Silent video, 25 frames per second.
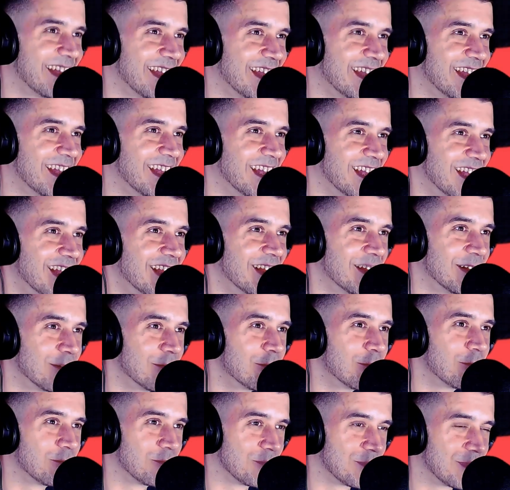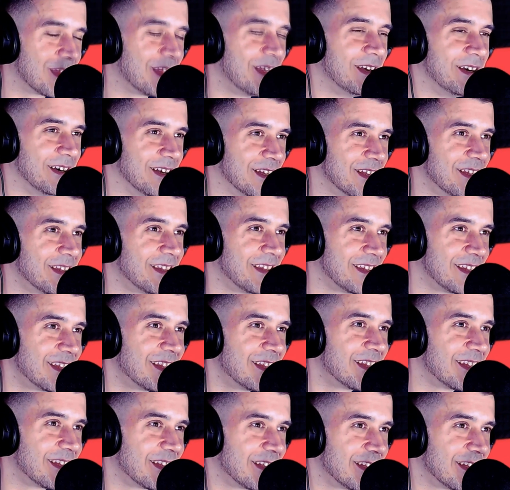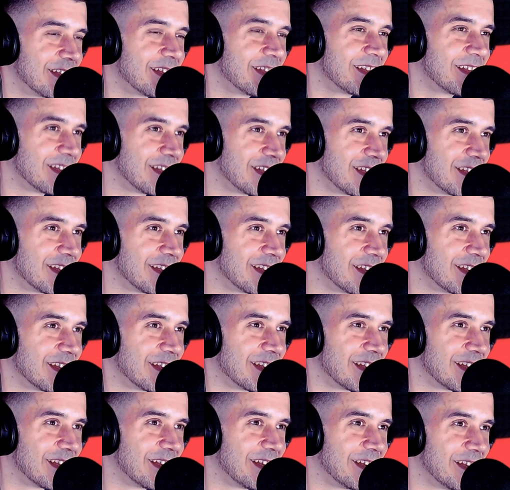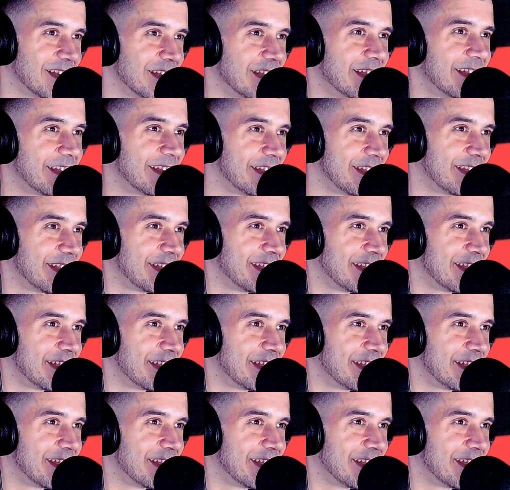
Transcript: great. And yeah. Richie, you know, people say a lot about Richie, but